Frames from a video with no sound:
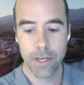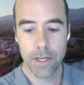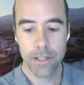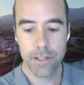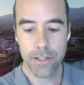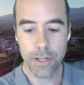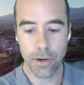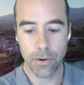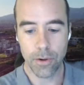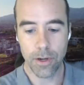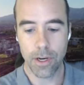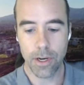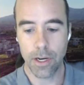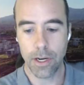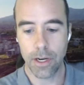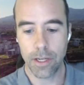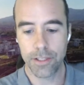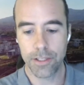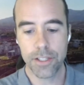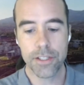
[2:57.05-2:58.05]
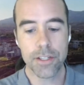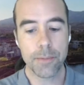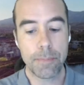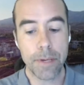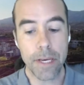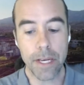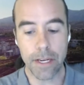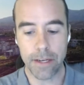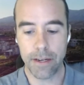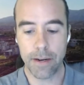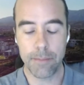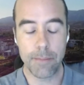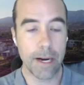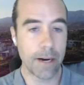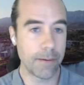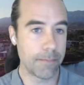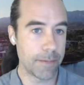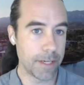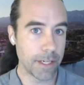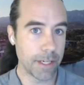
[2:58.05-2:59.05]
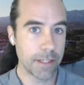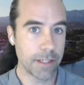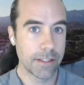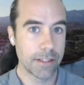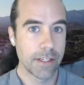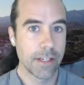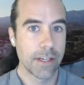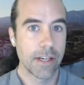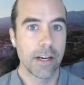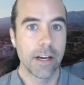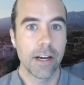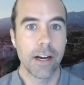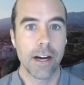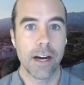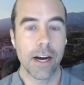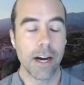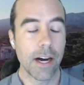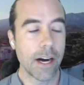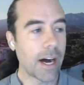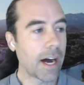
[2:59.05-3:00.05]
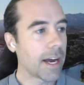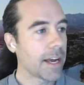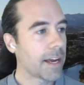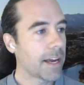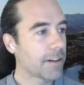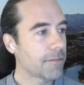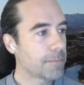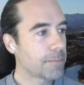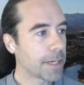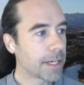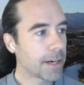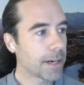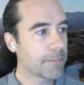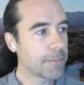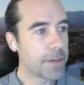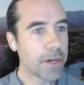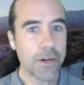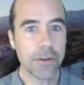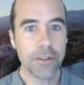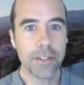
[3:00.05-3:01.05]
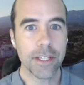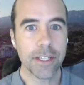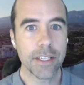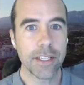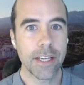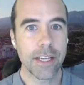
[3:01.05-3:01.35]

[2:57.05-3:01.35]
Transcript: So just a bit about me. I have become known in